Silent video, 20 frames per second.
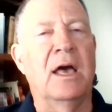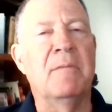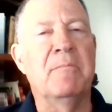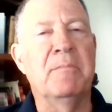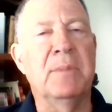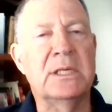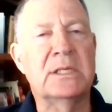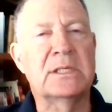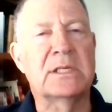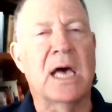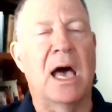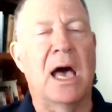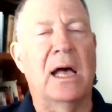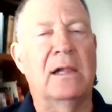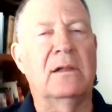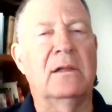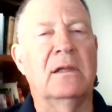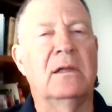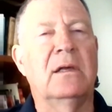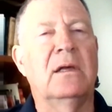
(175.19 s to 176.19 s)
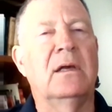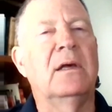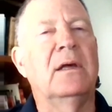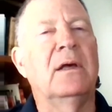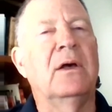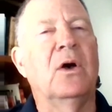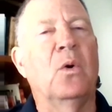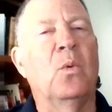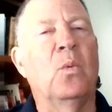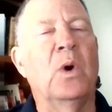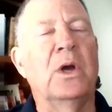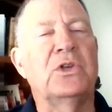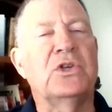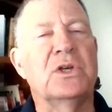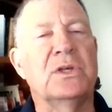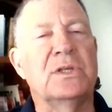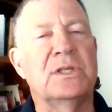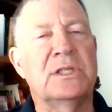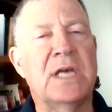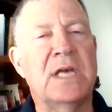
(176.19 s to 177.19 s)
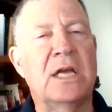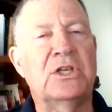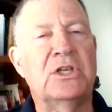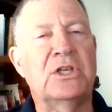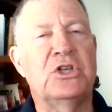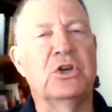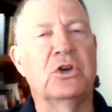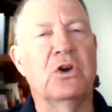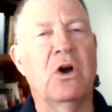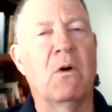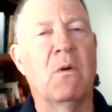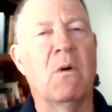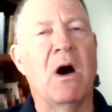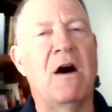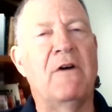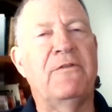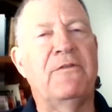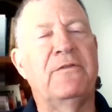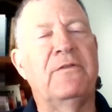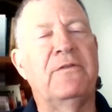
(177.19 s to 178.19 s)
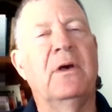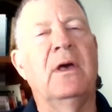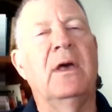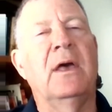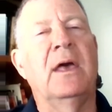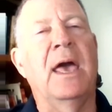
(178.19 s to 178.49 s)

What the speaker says: a missile which is set to go off